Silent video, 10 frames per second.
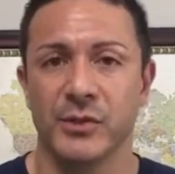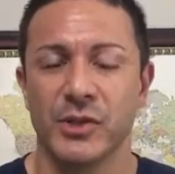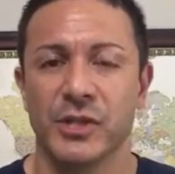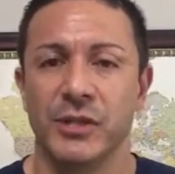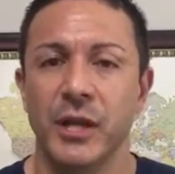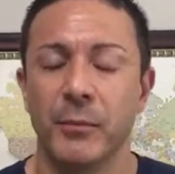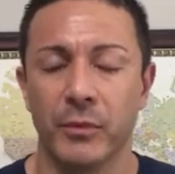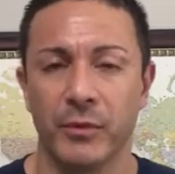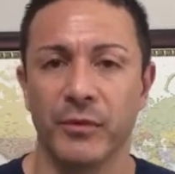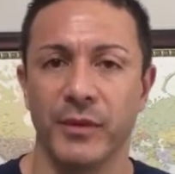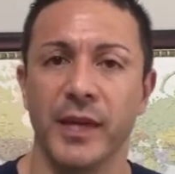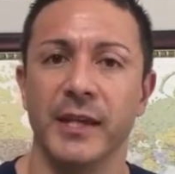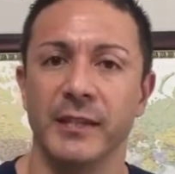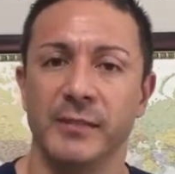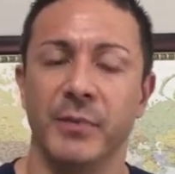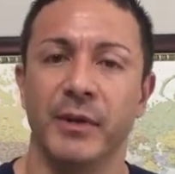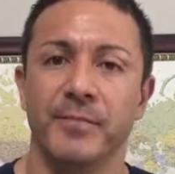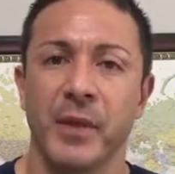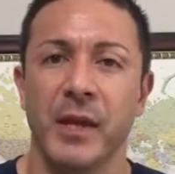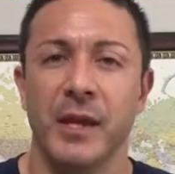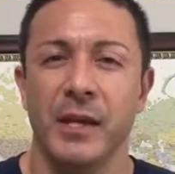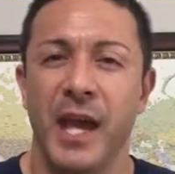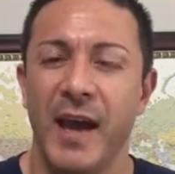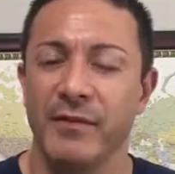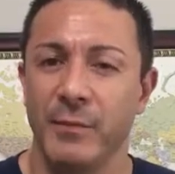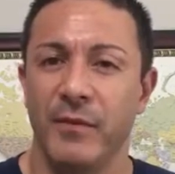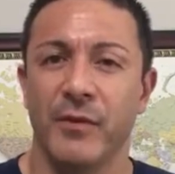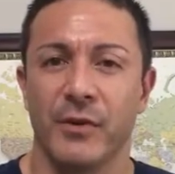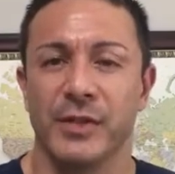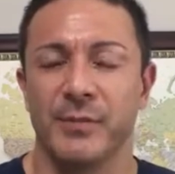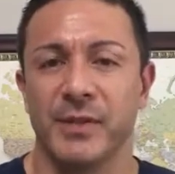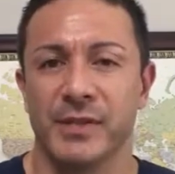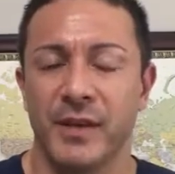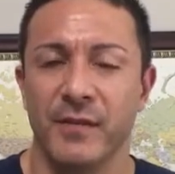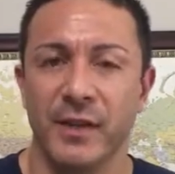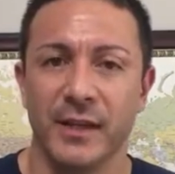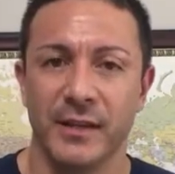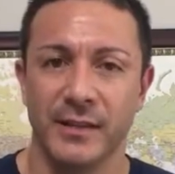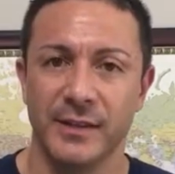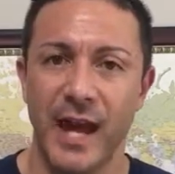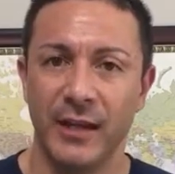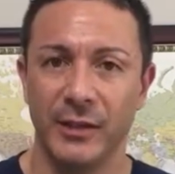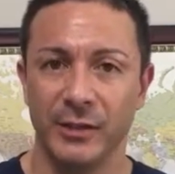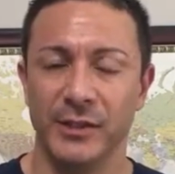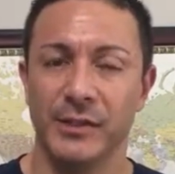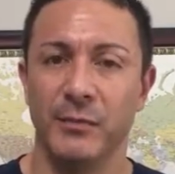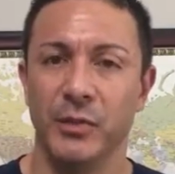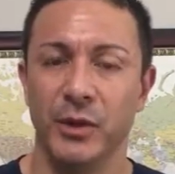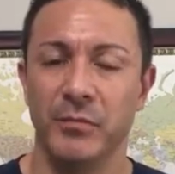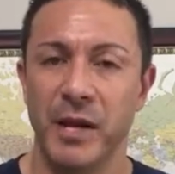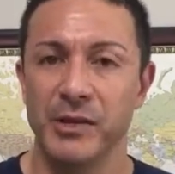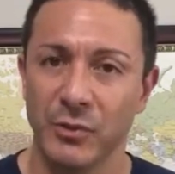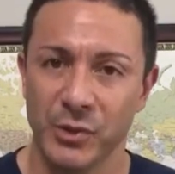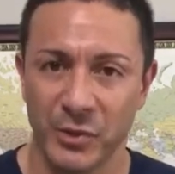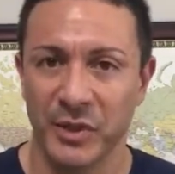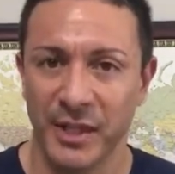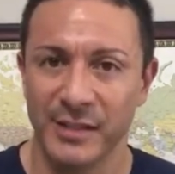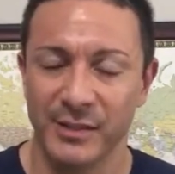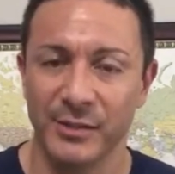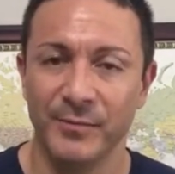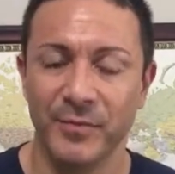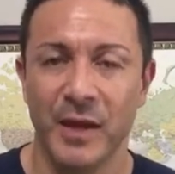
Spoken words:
There's just a number of things, but you have to be very specific, not only in something you can measure, which we're going to get to,